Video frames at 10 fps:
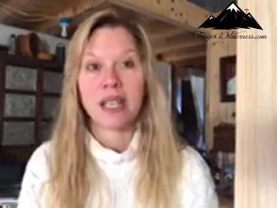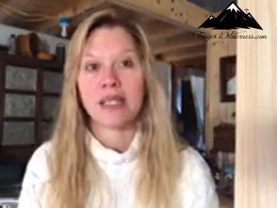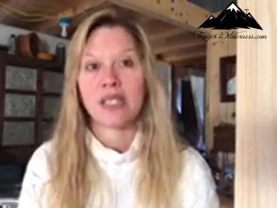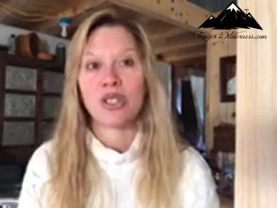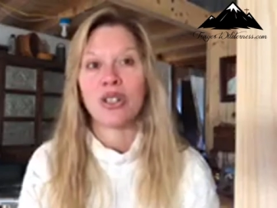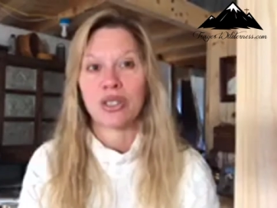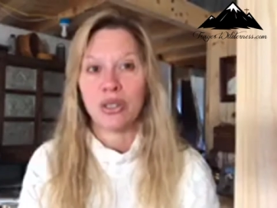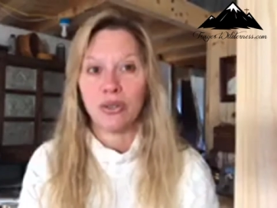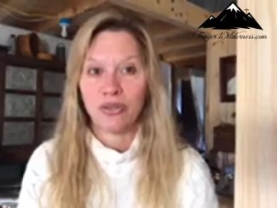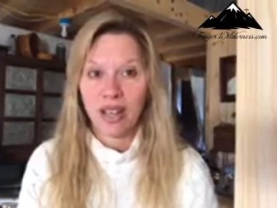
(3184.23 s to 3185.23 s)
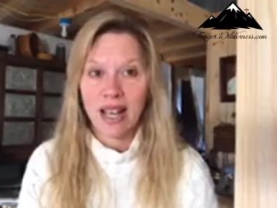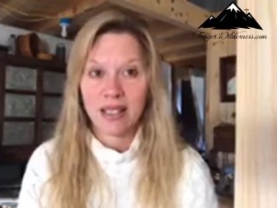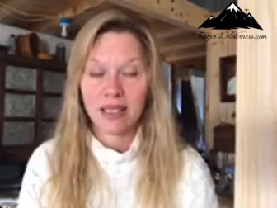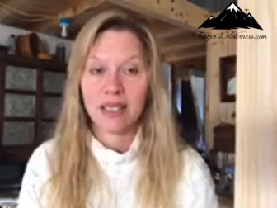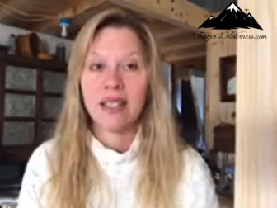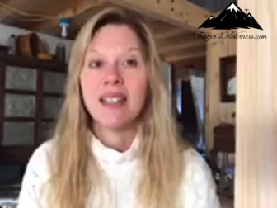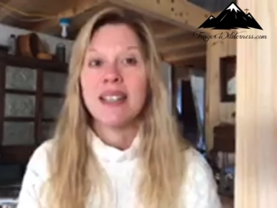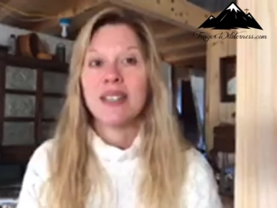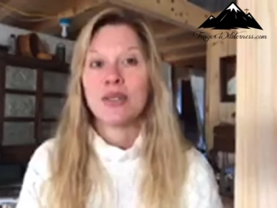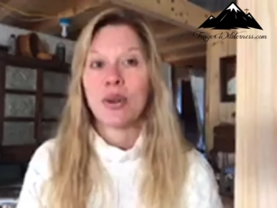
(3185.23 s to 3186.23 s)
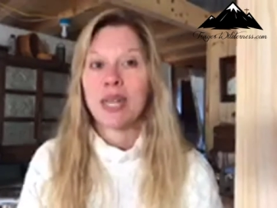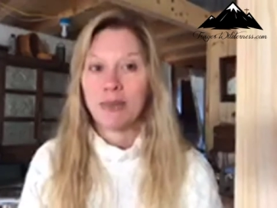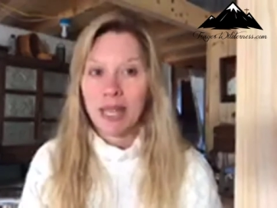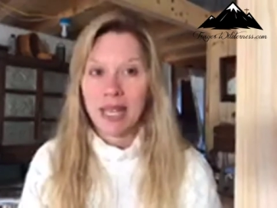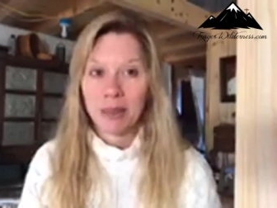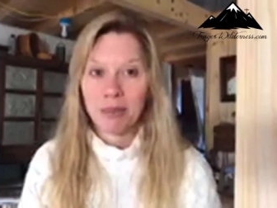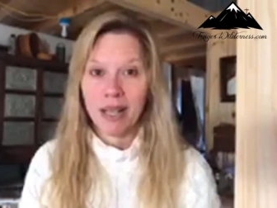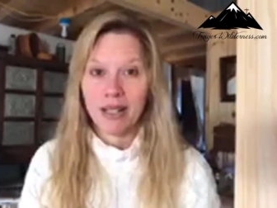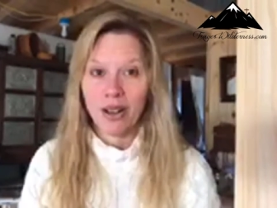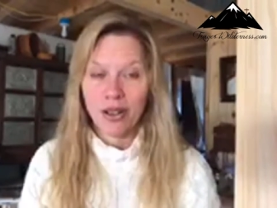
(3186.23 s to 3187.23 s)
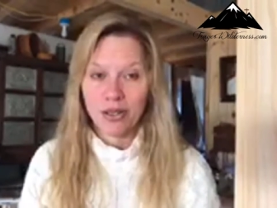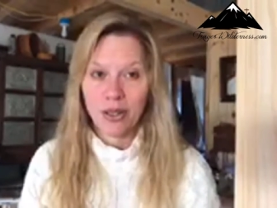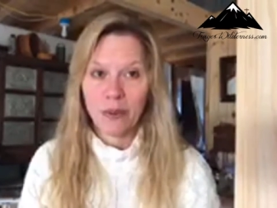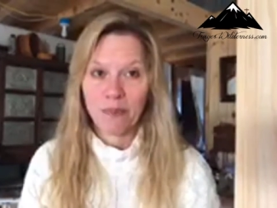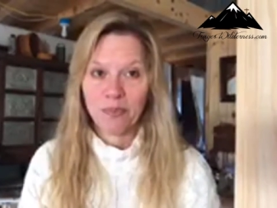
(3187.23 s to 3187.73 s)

but it's because it's cooked too fast. So keep that in mind also.